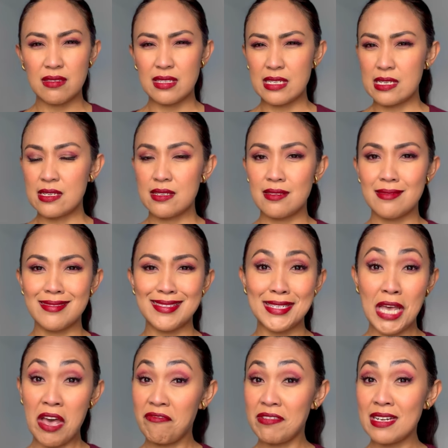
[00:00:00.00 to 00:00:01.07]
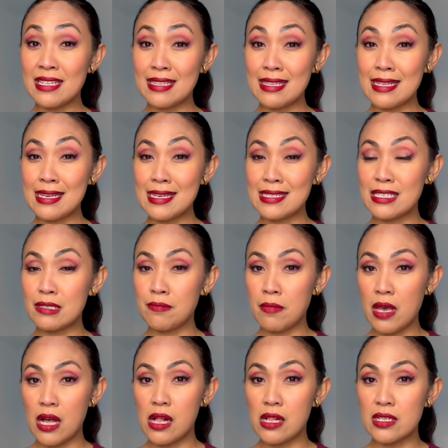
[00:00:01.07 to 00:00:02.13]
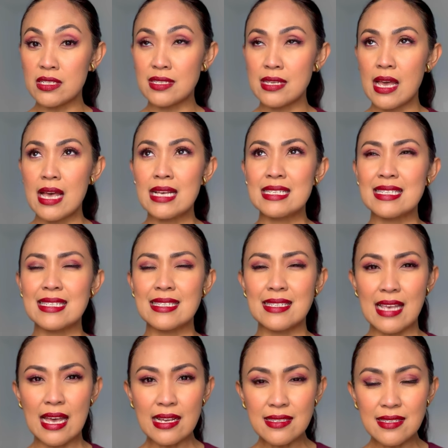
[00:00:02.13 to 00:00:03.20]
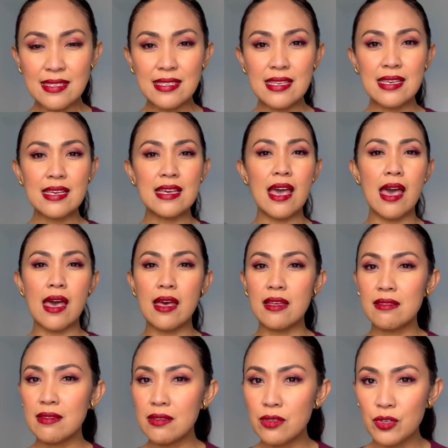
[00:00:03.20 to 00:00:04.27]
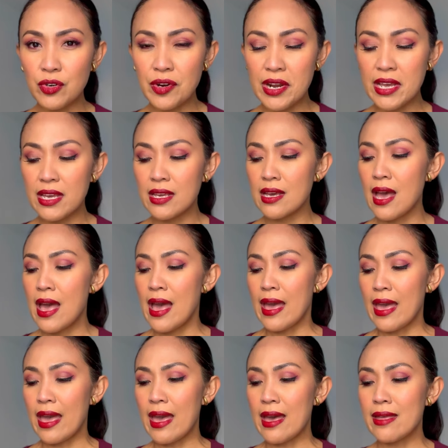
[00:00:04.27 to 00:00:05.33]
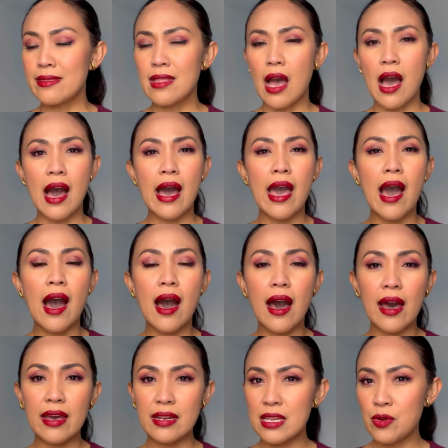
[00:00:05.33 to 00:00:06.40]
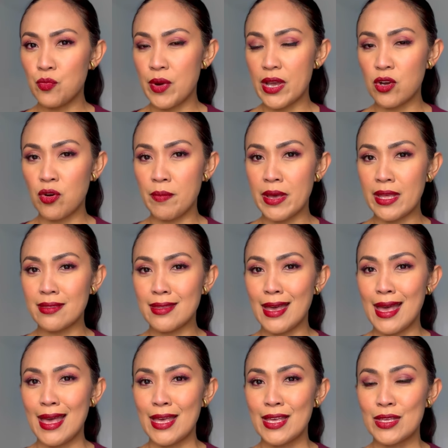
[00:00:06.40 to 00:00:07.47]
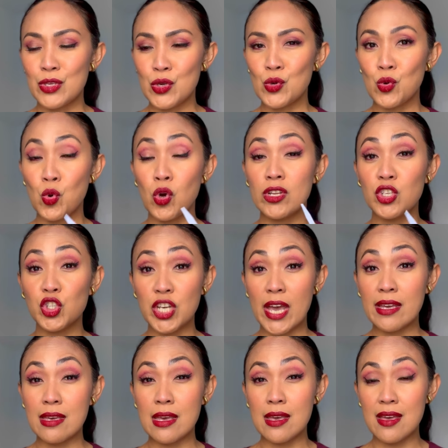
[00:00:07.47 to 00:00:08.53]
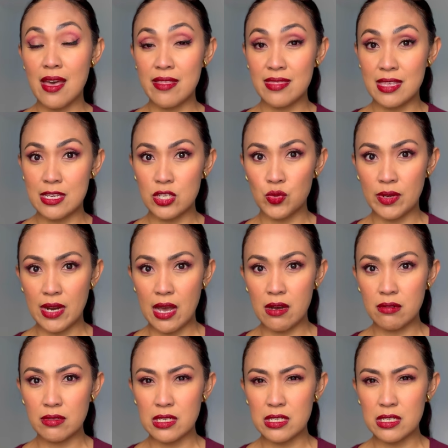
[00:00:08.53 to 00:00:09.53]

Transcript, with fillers: This definitely smells sexy and alluring, and I highly recommend you checking this one out,